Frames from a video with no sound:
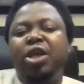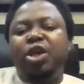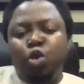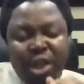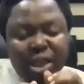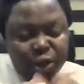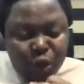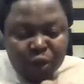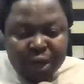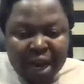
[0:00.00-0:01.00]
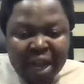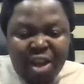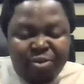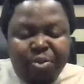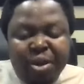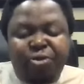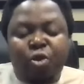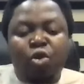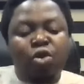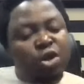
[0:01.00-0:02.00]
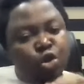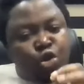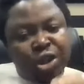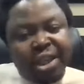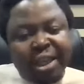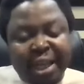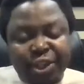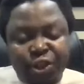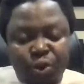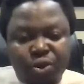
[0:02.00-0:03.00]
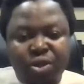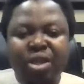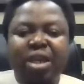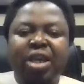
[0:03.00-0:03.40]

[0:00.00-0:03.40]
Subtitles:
You take the 2,000 naira that you have paid for, you drink it, that's yours.